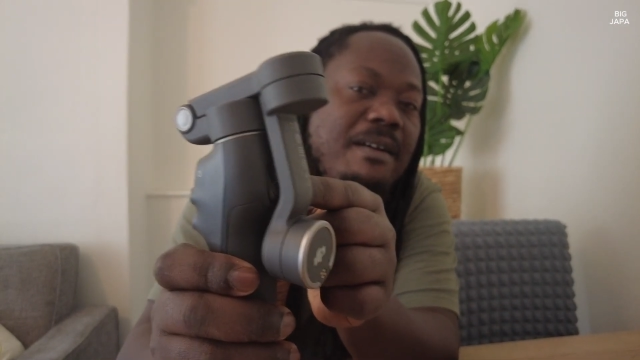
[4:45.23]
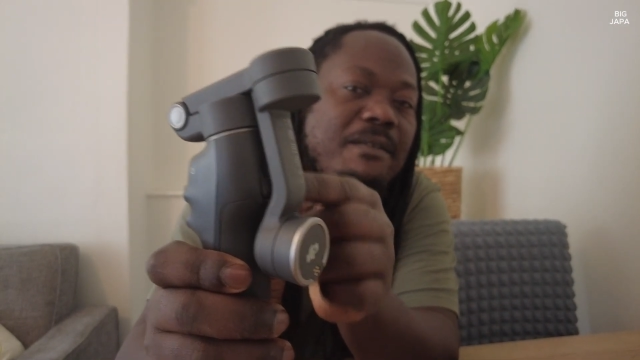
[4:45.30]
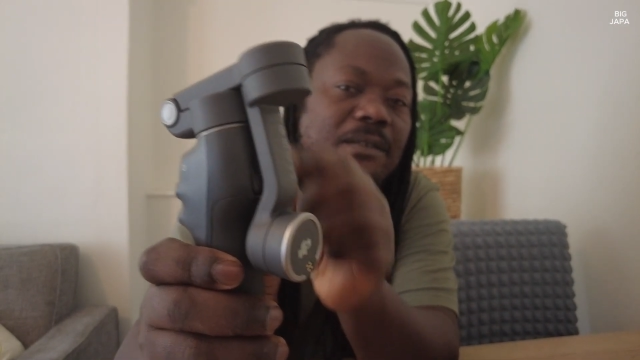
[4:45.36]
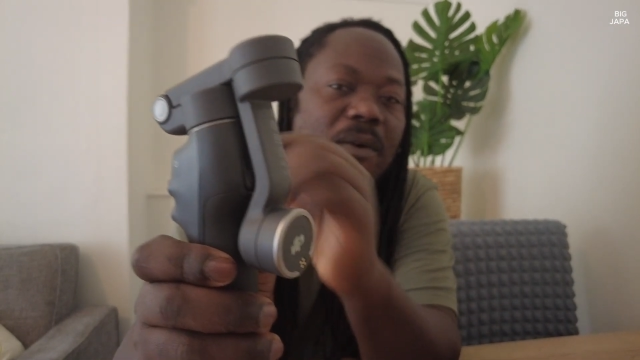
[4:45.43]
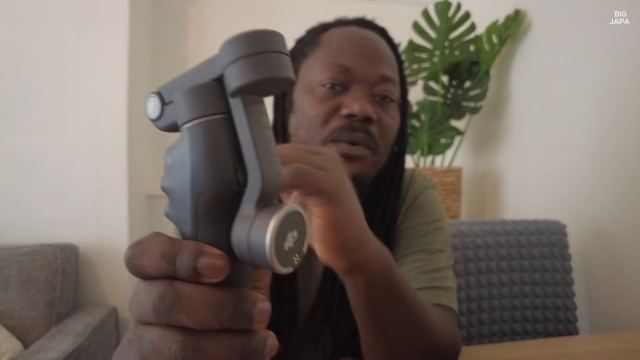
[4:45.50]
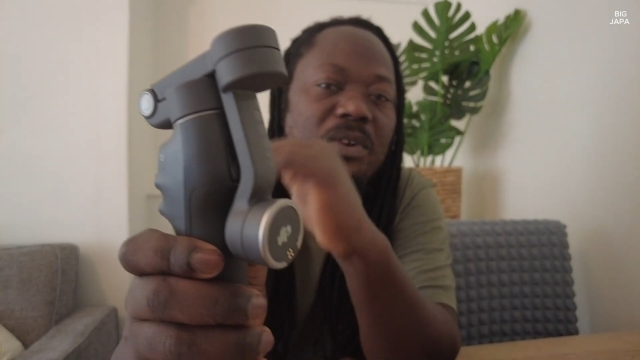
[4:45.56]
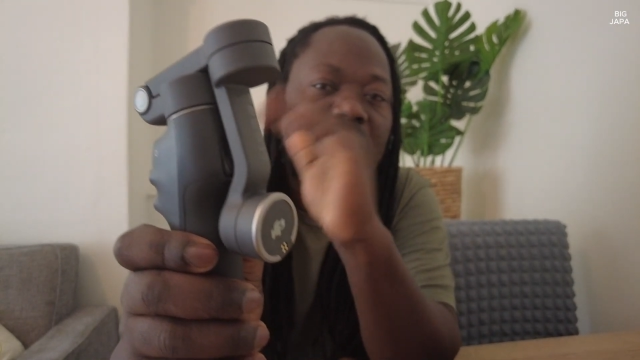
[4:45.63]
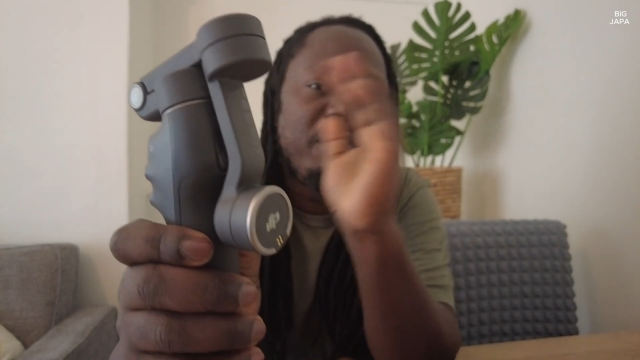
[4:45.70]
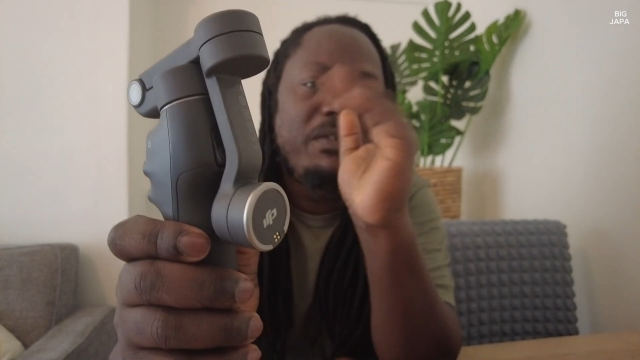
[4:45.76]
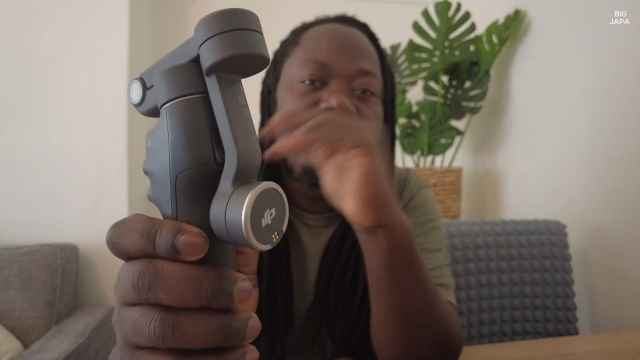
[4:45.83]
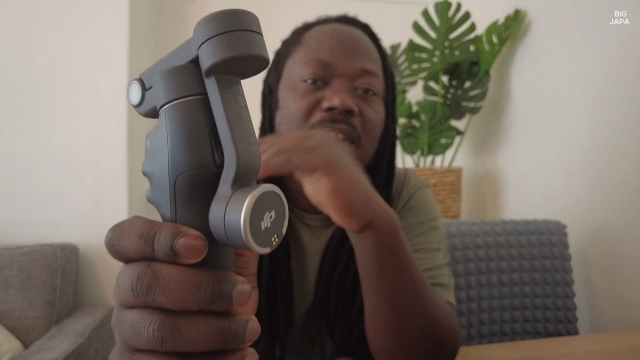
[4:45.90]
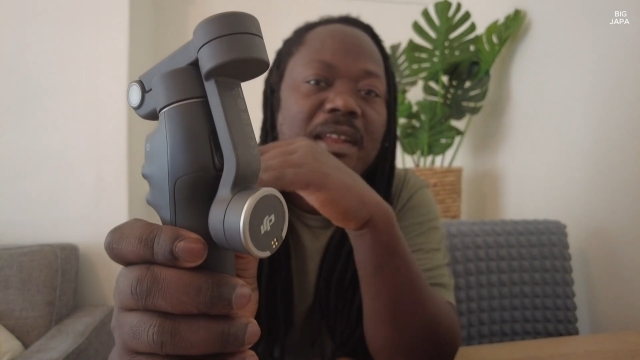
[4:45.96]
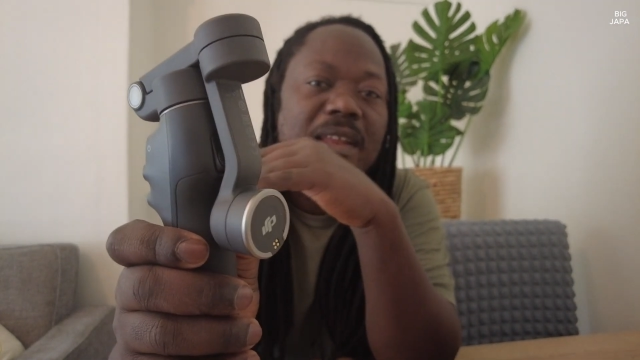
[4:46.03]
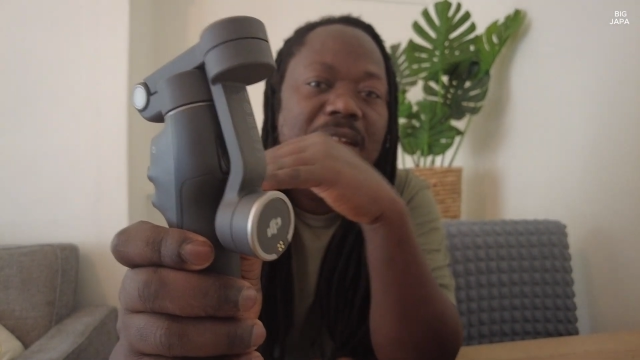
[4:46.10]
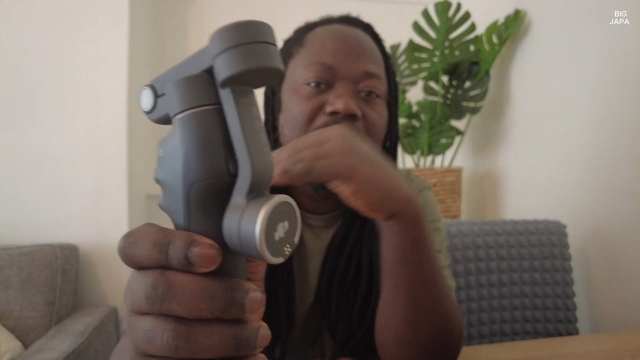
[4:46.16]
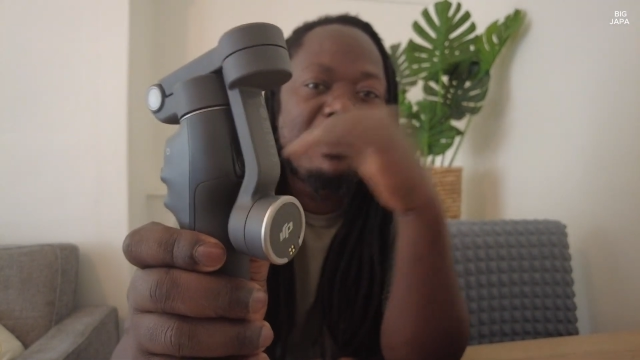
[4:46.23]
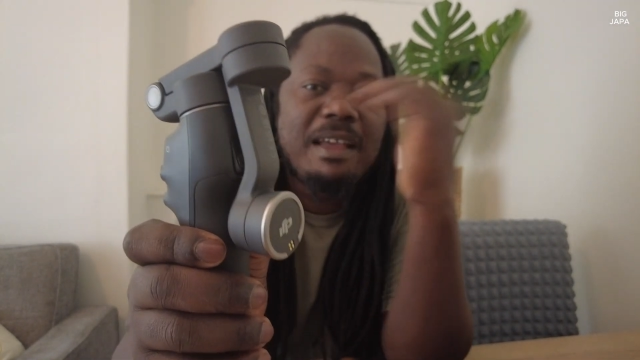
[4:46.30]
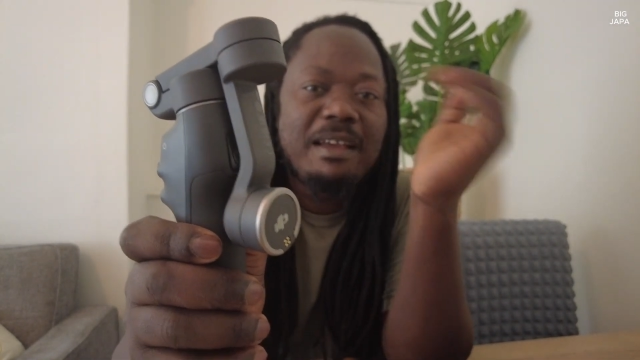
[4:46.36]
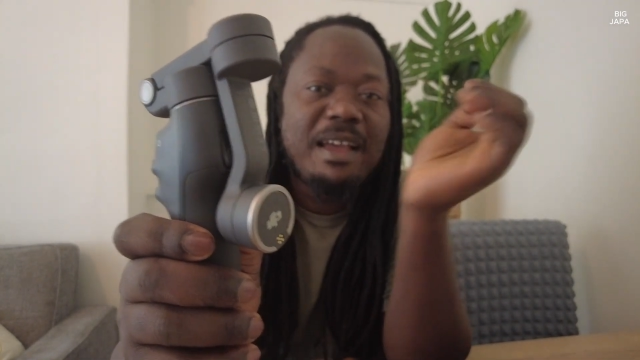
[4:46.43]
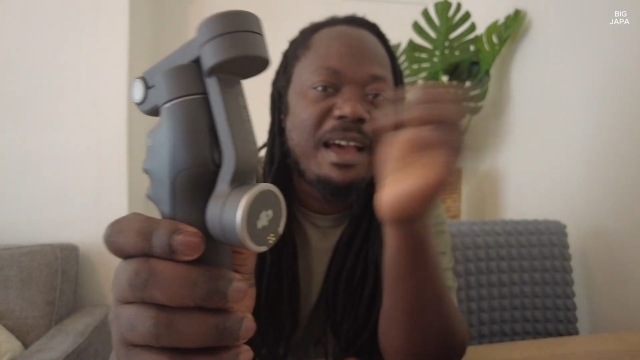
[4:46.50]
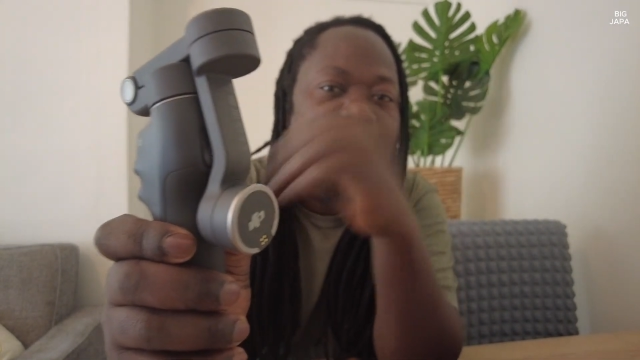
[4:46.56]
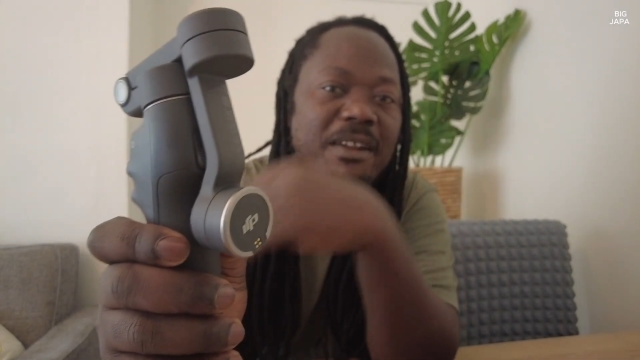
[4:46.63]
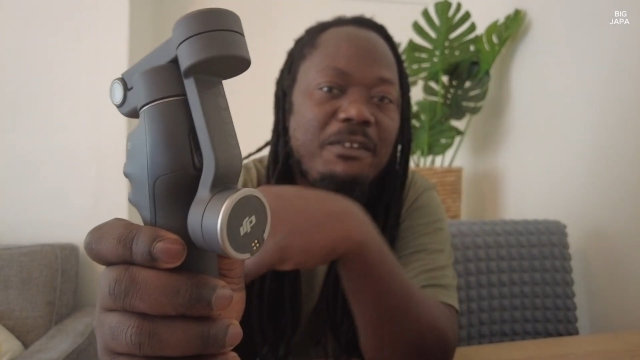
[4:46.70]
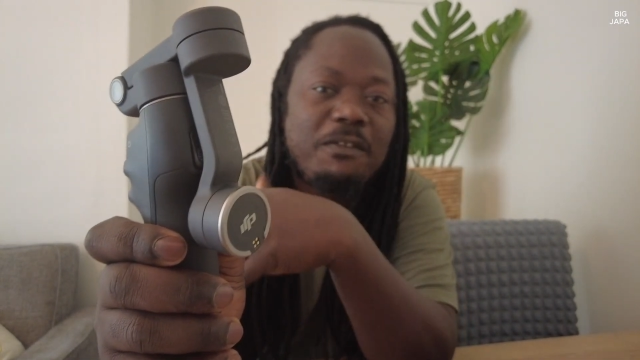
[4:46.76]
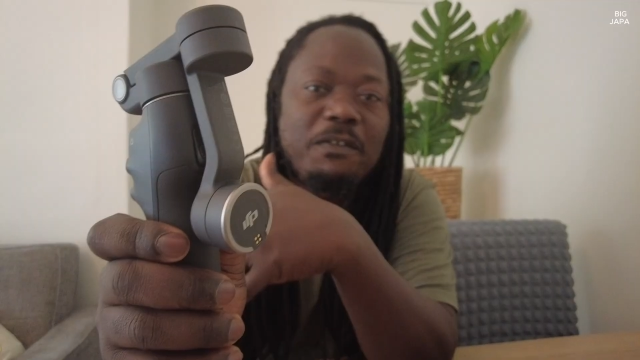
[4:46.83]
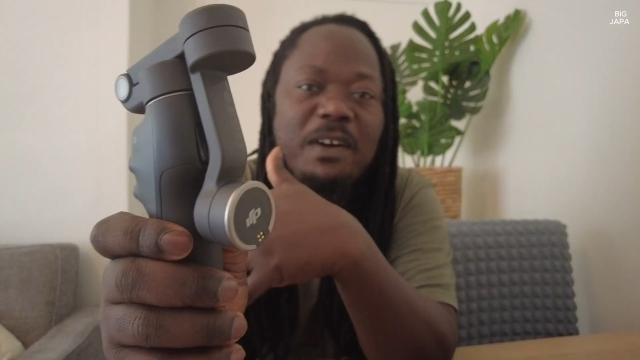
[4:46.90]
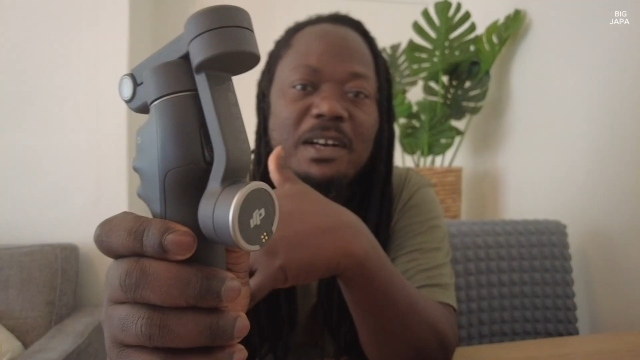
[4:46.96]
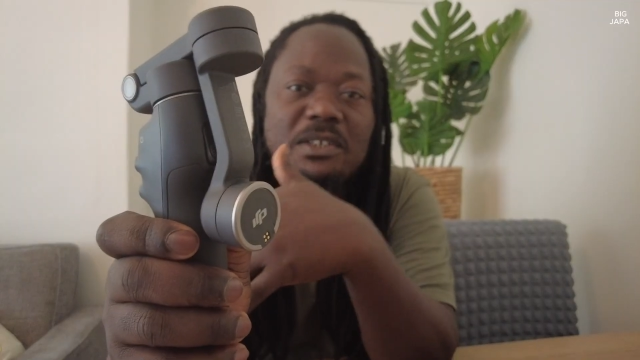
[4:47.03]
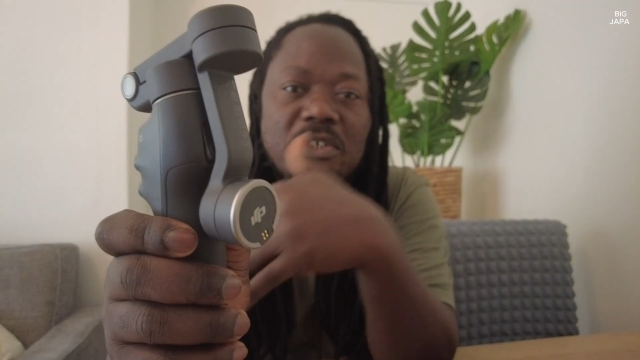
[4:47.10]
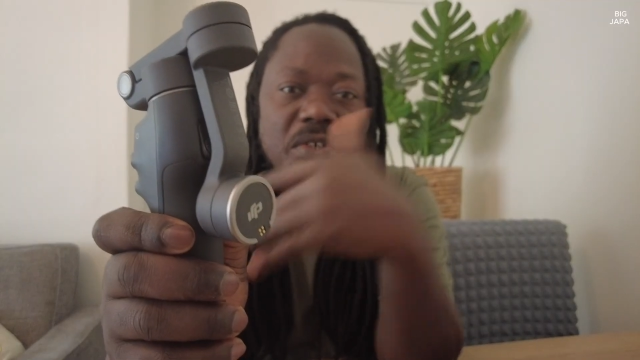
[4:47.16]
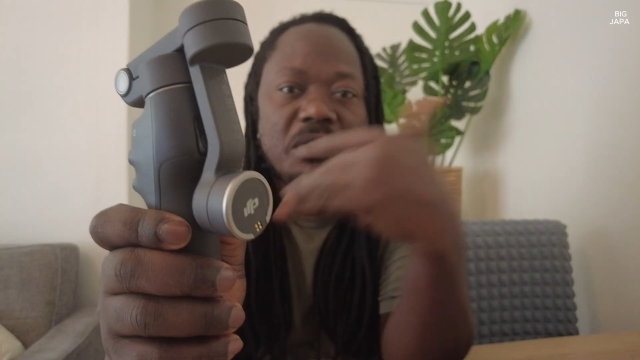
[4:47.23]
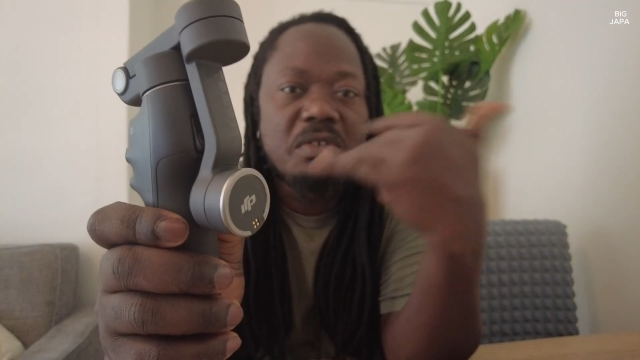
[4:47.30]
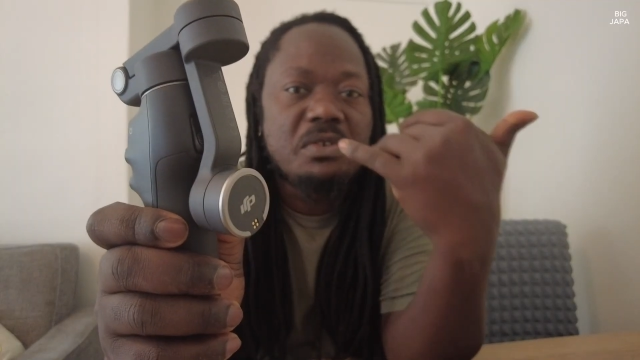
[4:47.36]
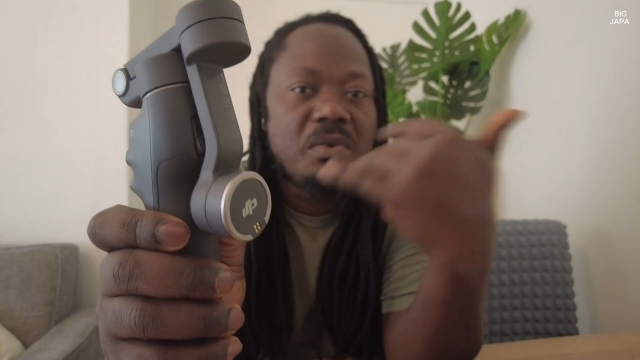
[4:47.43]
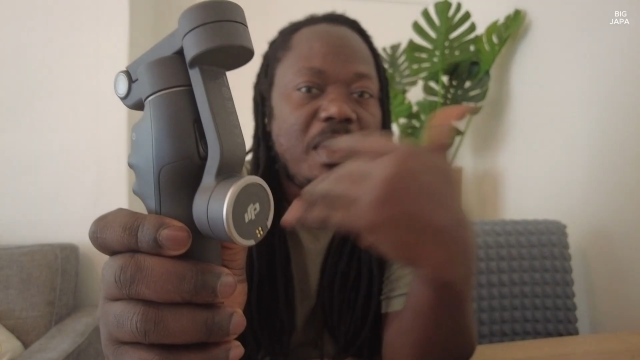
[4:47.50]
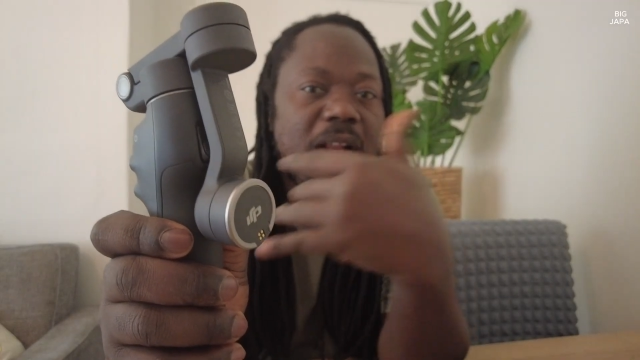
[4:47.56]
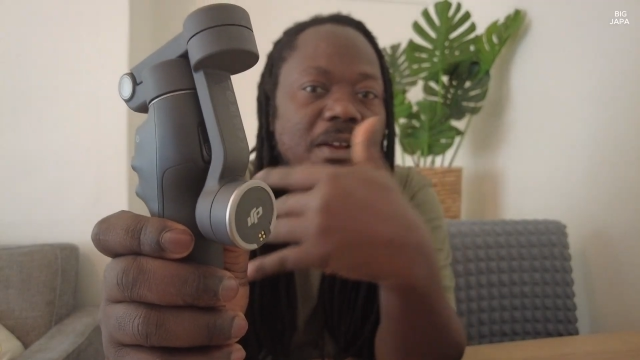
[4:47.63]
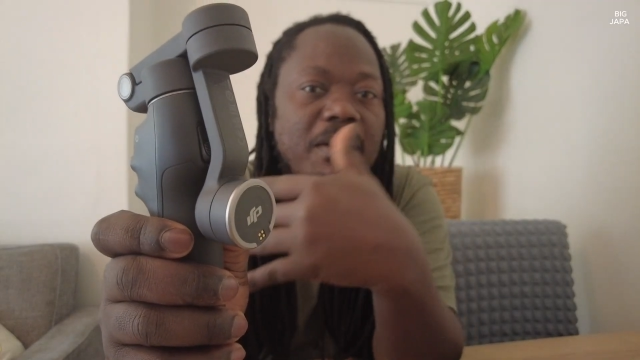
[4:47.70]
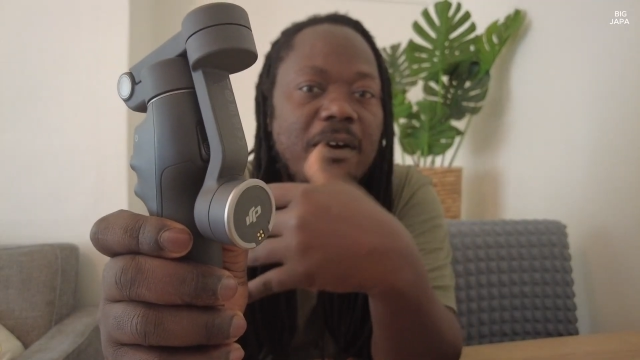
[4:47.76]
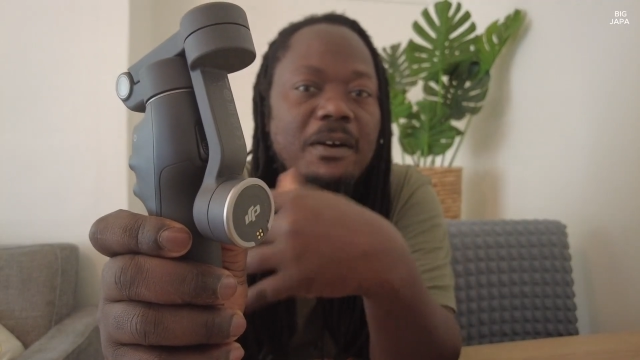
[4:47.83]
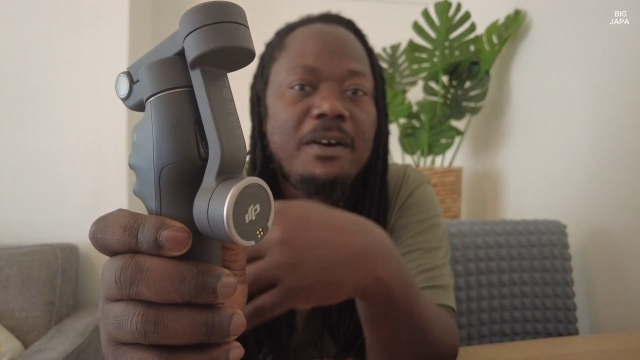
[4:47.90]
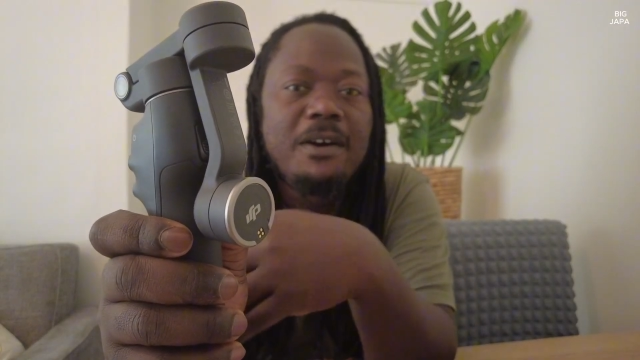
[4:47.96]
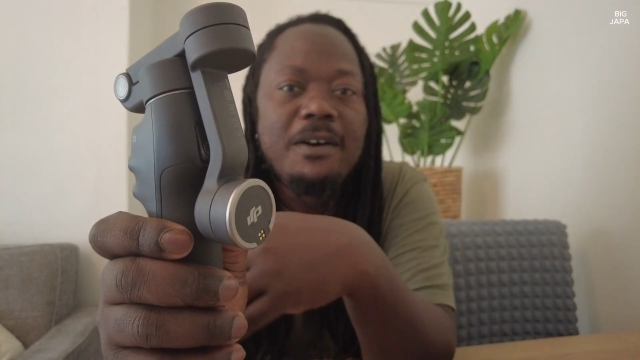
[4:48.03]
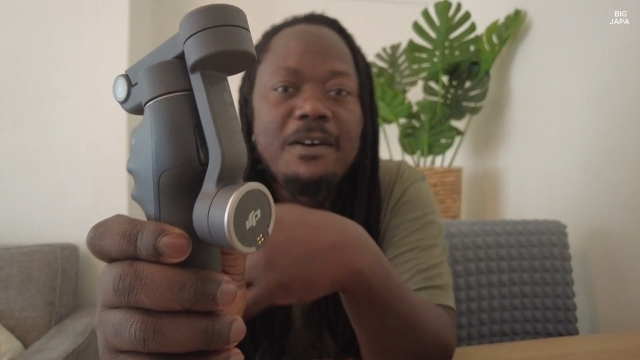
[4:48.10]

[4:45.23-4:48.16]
for different kind of functions while you're